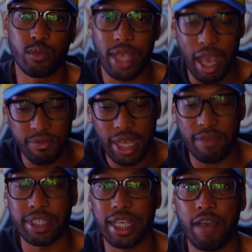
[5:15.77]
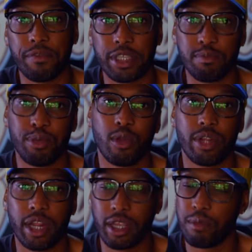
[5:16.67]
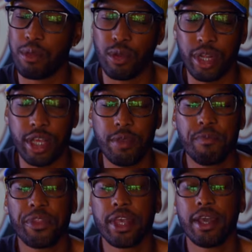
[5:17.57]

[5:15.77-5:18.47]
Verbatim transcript: We have to have these athletes building their community,